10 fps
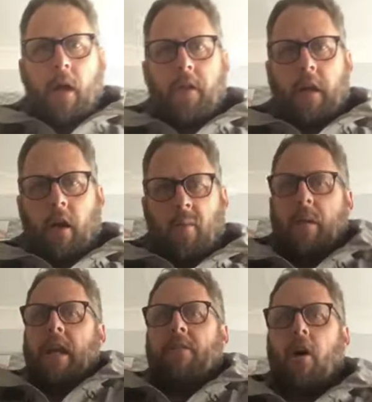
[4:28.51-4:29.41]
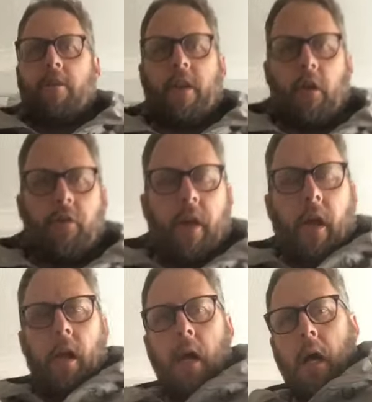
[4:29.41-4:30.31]
I believe I've used
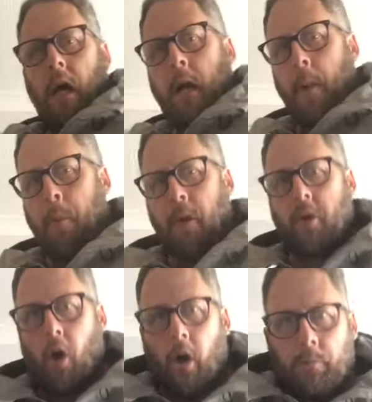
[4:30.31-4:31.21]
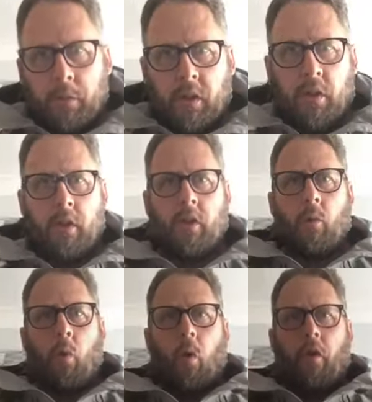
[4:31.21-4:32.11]
it a couple of times to
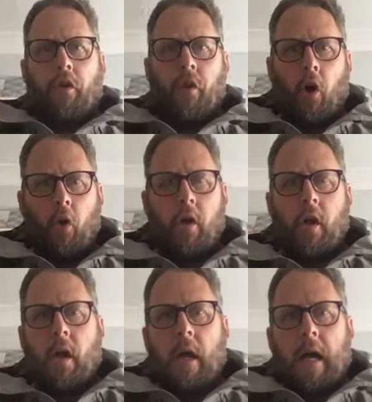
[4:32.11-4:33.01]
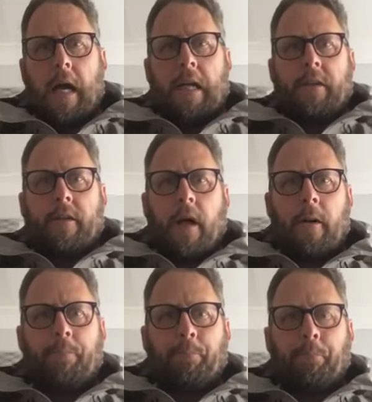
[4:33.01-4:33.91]
walk the dog, and
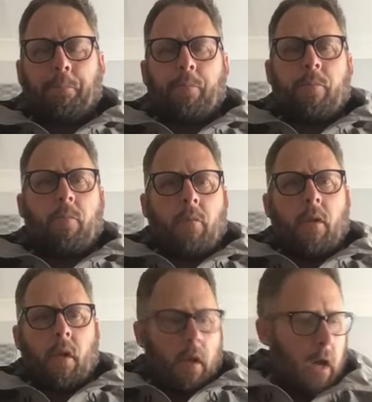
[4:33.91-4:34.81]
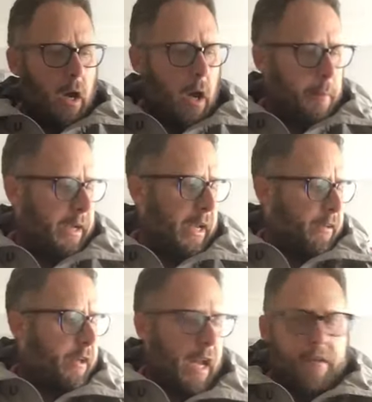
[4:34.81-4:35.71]
I mean,
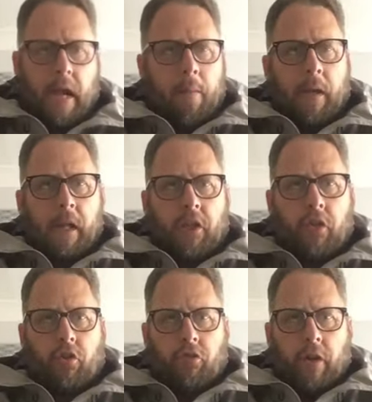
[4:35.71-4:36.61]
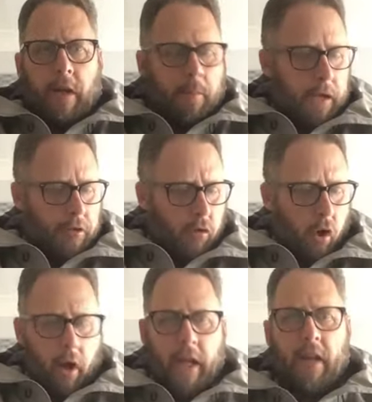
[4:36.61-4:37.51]
it's kept me extremely
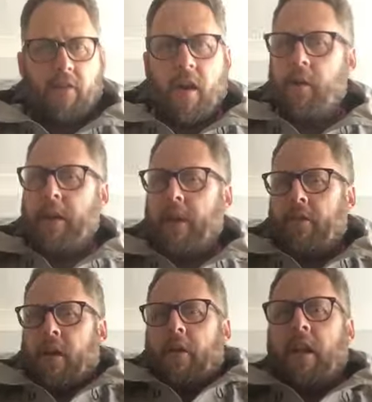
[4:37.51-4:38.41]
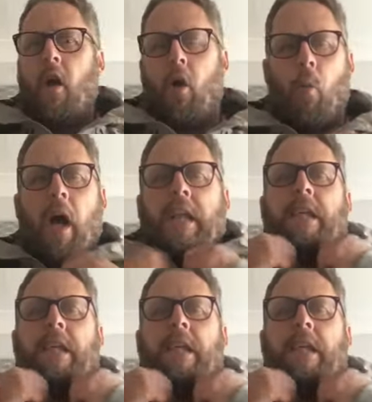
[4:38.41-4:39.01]
dry. It's very, very lightweight.